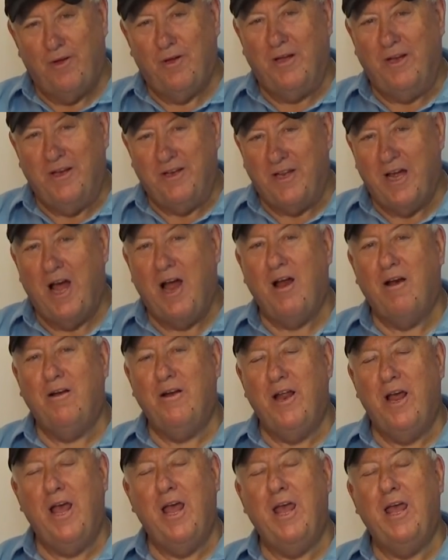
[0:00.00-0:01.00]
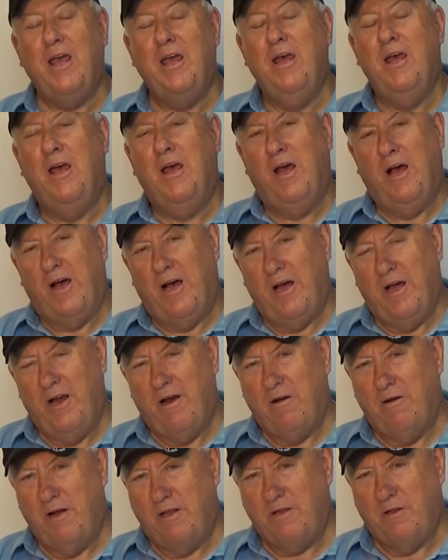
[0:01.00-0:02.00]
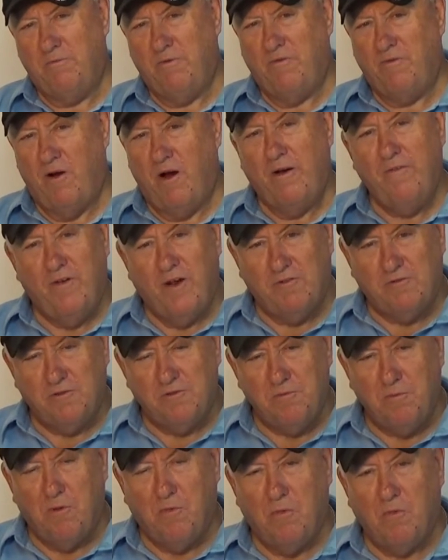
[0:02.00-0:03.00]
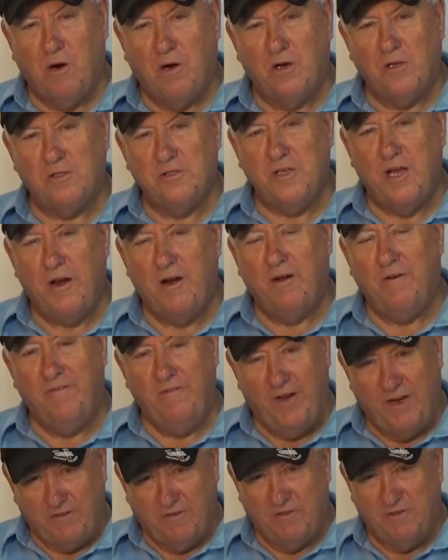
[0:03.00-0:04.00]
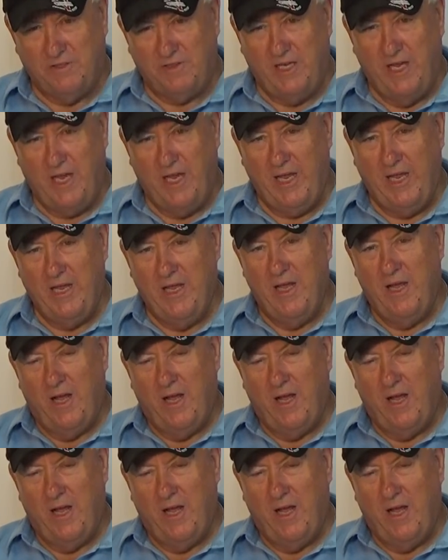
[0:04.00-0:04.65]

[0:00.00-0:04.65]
the entire day uh, here at the Brevard Veterans Memorial Center, Veterans Day,